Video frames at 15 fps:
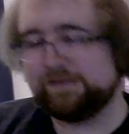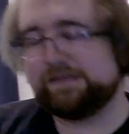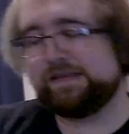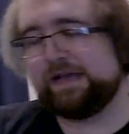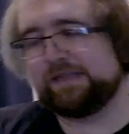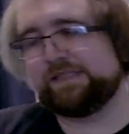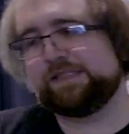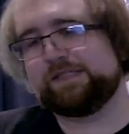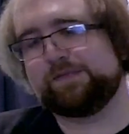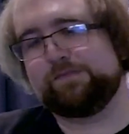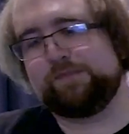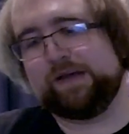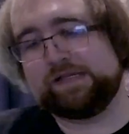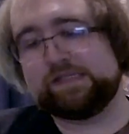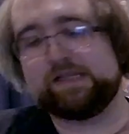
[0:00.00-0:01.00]
that's
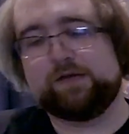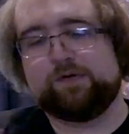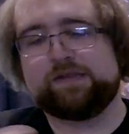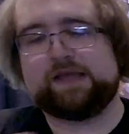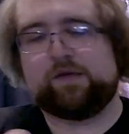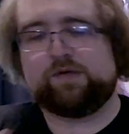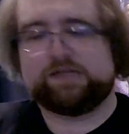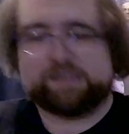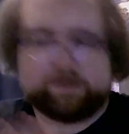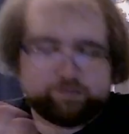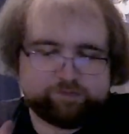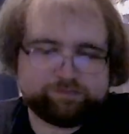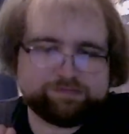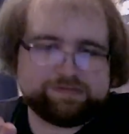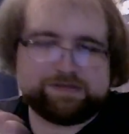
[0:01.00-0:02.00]
basically what that was.
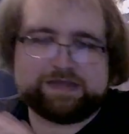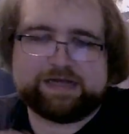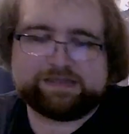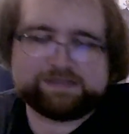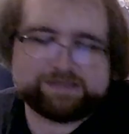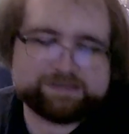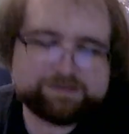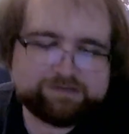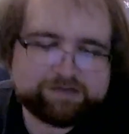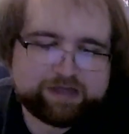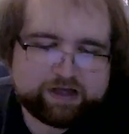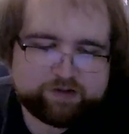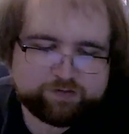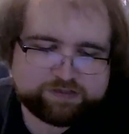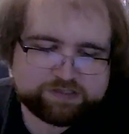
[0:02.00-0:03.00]
And that's kind
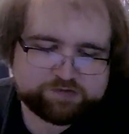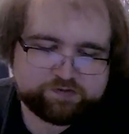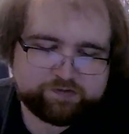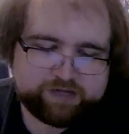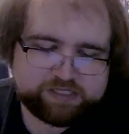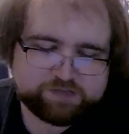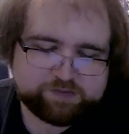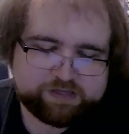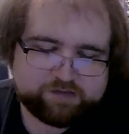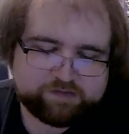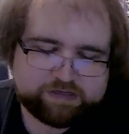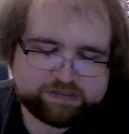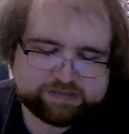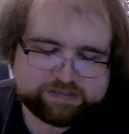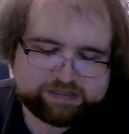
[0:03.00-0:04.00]
of what this reminds me of, that
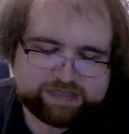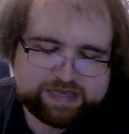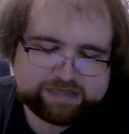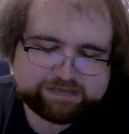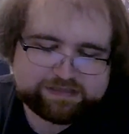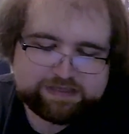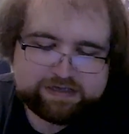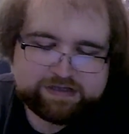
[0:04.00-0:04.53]
it's like, yes,